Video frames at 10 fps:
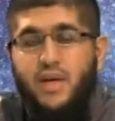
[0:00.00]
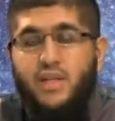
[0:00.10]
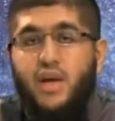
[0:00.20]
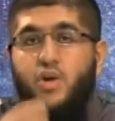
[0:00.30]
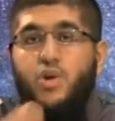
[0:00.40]

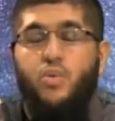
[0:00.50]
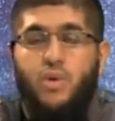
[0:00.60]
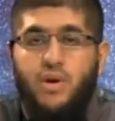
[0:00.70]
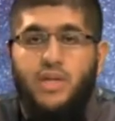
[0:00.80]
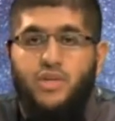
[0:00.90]
the good
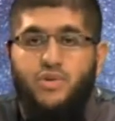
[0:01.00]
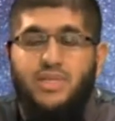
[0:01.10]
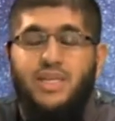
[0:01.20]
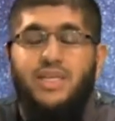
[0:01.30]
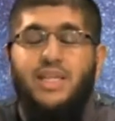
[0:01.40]
word that you
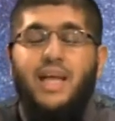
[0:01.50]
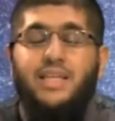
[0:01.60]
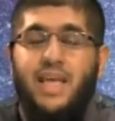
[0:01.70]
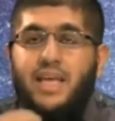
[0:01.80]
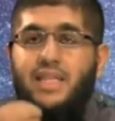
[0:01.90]
see,
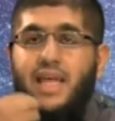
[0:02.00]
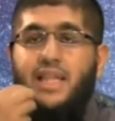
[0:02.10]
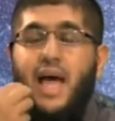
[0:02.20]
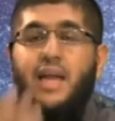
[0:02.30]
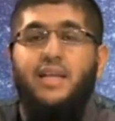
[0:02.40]
that say,
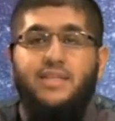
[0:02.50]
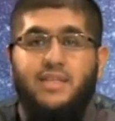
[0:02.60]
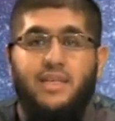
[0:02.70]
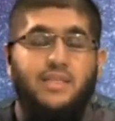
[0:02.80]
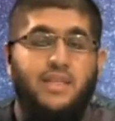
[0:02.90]
that is
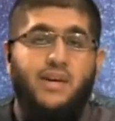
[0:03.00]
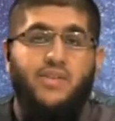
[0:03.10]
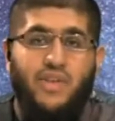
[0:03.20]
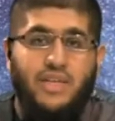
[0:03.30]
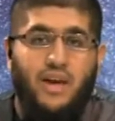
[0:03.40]
considered
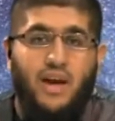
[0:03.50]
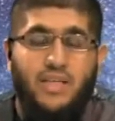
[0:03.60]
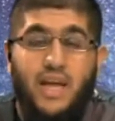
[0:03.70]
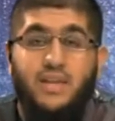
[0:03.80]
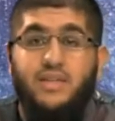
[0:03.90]

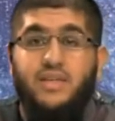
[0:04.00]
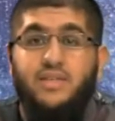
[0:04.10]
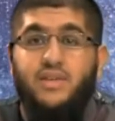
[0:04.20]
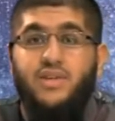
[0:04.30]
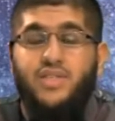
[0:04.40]
sadaqah, that is
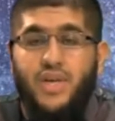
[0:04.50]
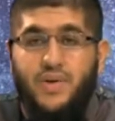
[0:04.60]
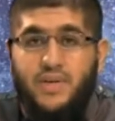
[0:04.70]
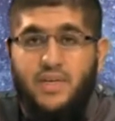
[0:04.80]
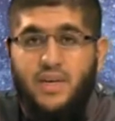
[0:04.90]
considered
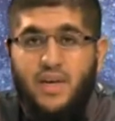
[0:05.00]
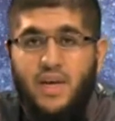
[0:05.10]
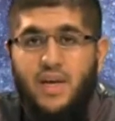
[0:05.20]
charity.